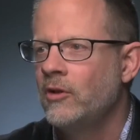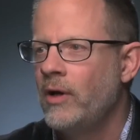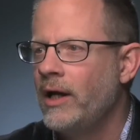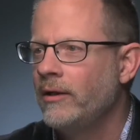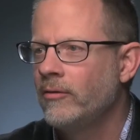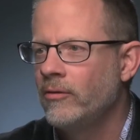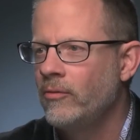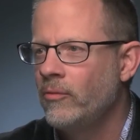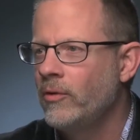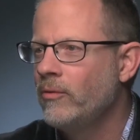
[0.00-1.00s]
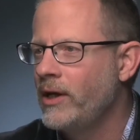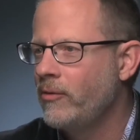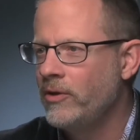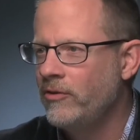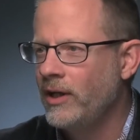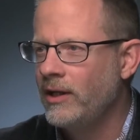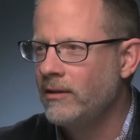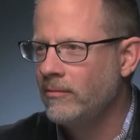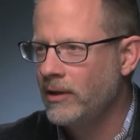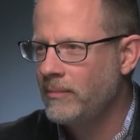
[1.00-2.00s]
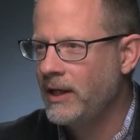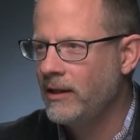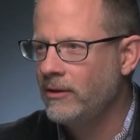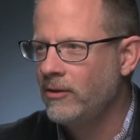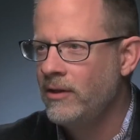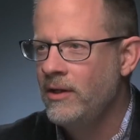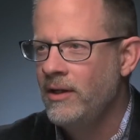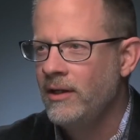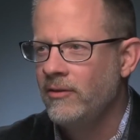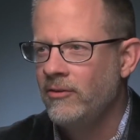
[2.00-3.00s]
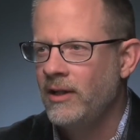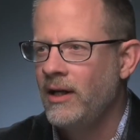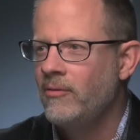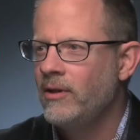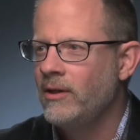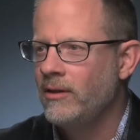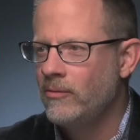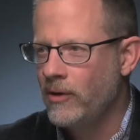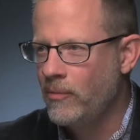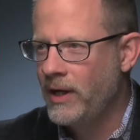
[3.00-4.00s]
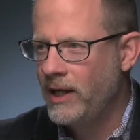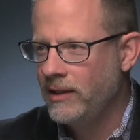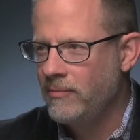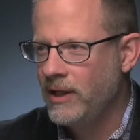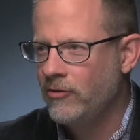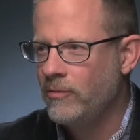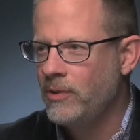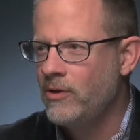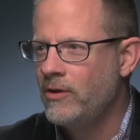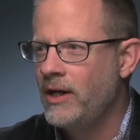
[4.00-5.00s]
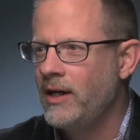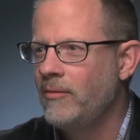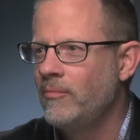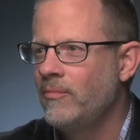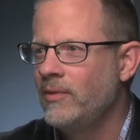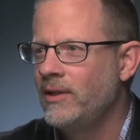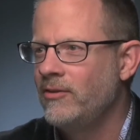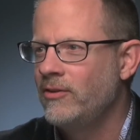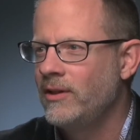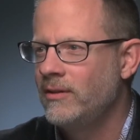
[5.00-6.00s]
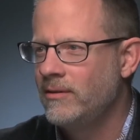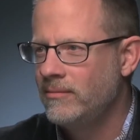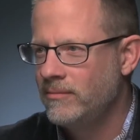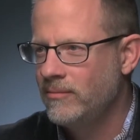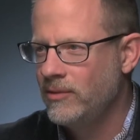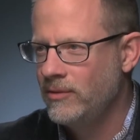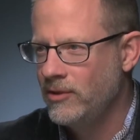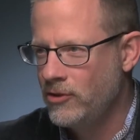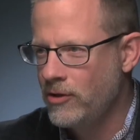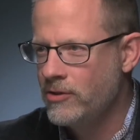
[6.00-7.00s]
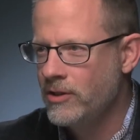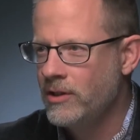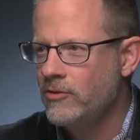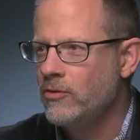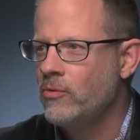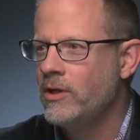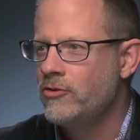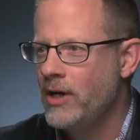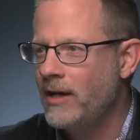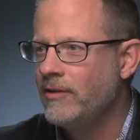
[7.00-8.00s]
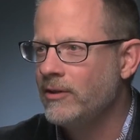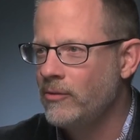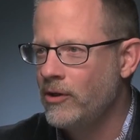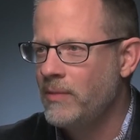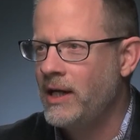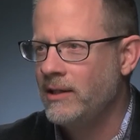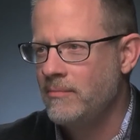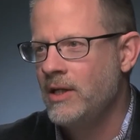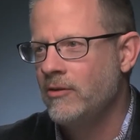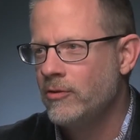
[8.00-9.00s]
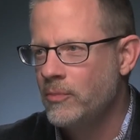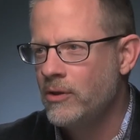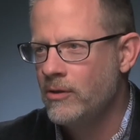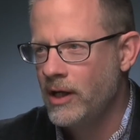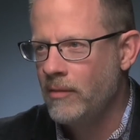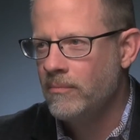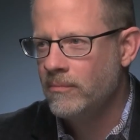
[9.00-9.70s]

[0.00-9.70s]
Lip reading: Right. Like we say at Bellin, it's not really the robot that makes the program, it's that the surgeon is the one driving the robot that makes the program.